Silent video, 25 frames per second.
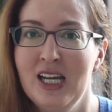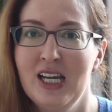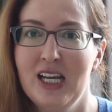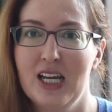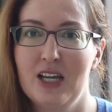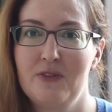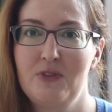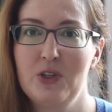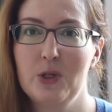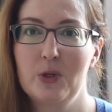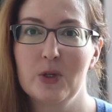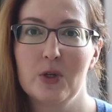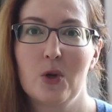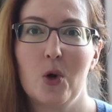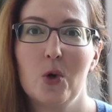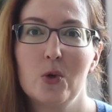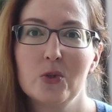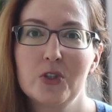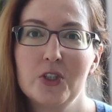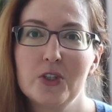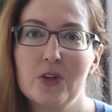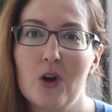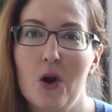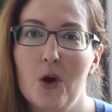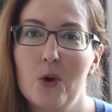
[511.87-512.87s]
If you could
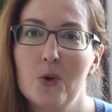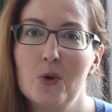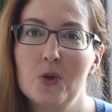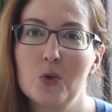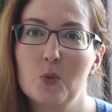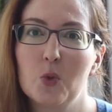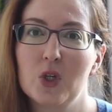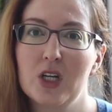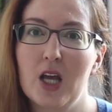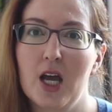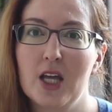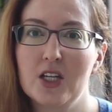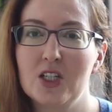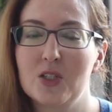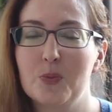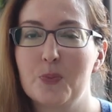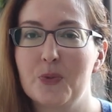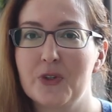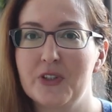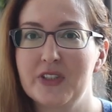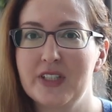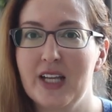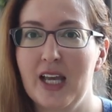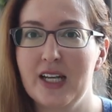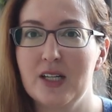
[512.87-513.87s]
hold your own
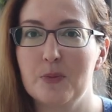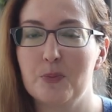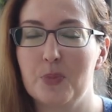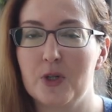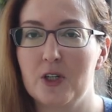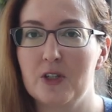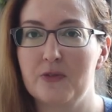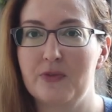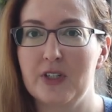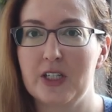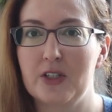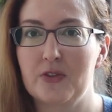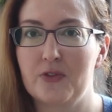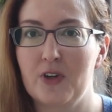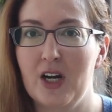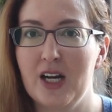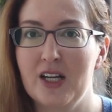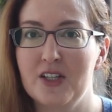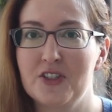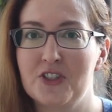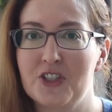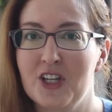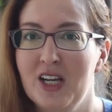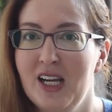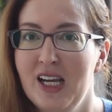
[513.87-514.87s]
100% in perfect
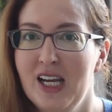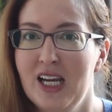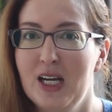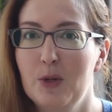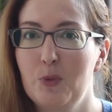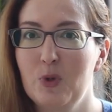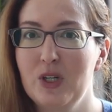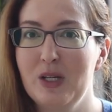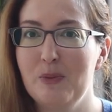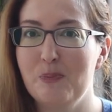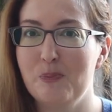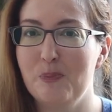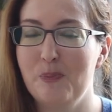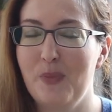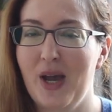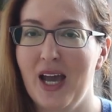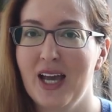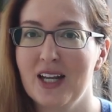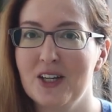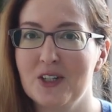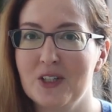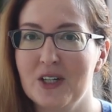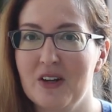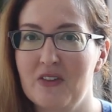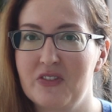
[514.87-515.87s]
French, it wouldn't
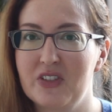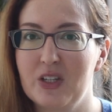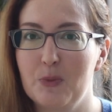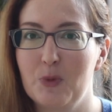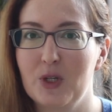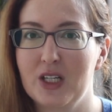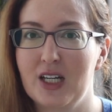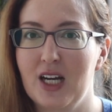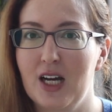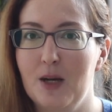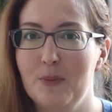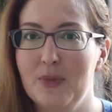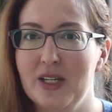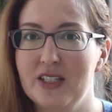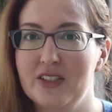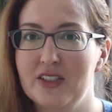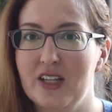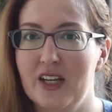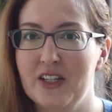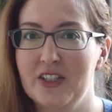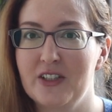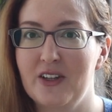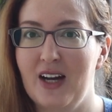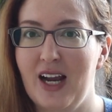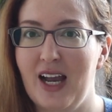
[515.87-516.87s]
matter if someone comments
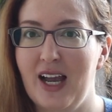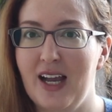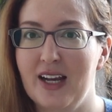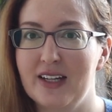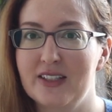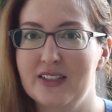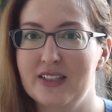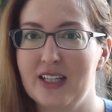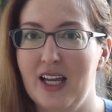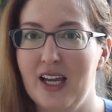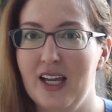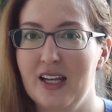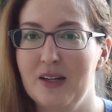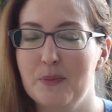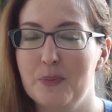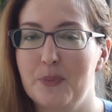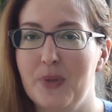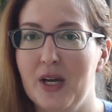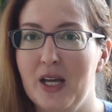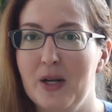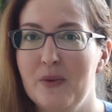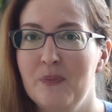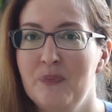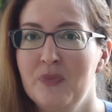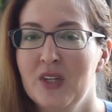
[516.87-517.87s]
on your accent.
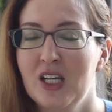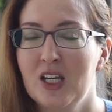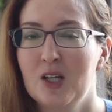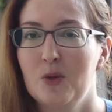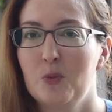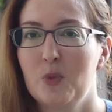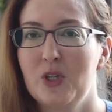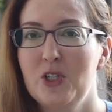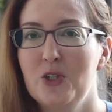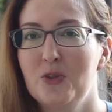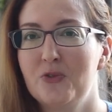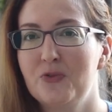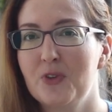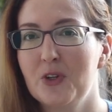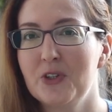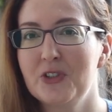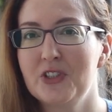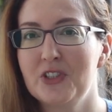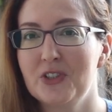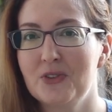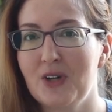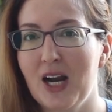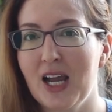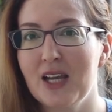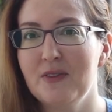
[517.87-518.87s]
But when you
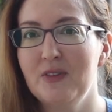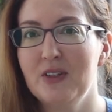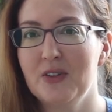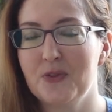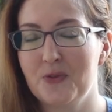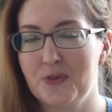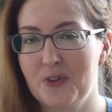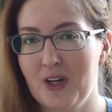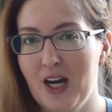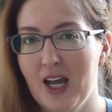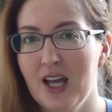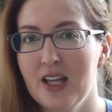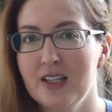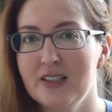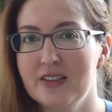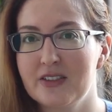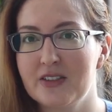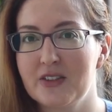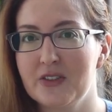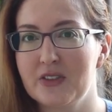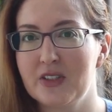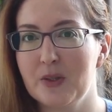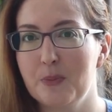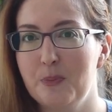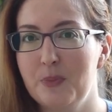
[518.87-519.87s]
first arrive in France,
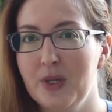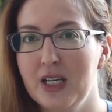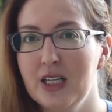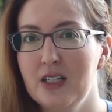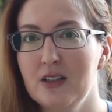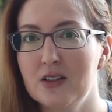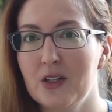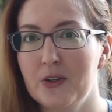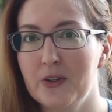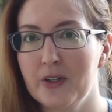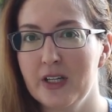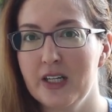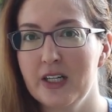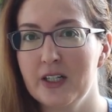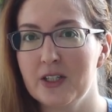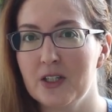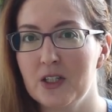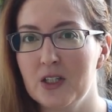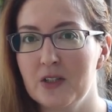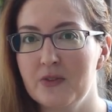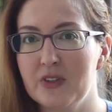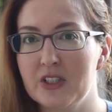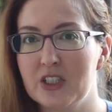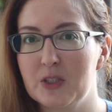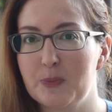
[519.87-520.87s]
there's a big learning
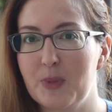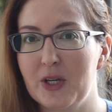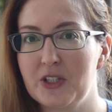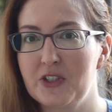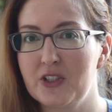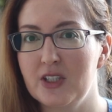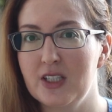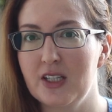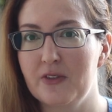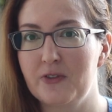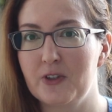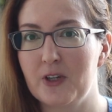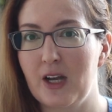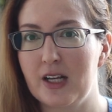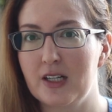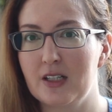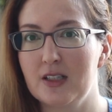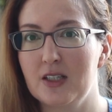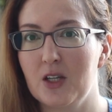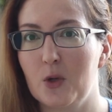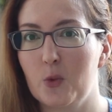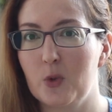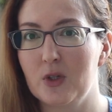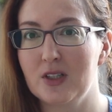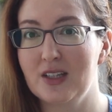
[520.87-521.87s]
curve, especially if you're at a
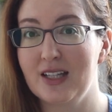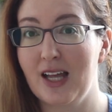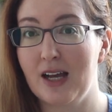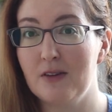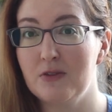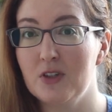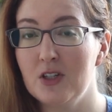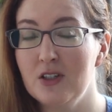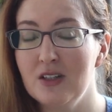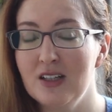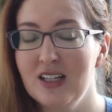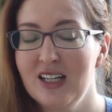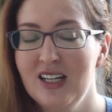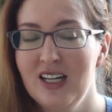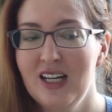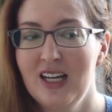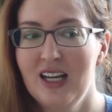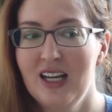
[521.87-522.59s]
lower level.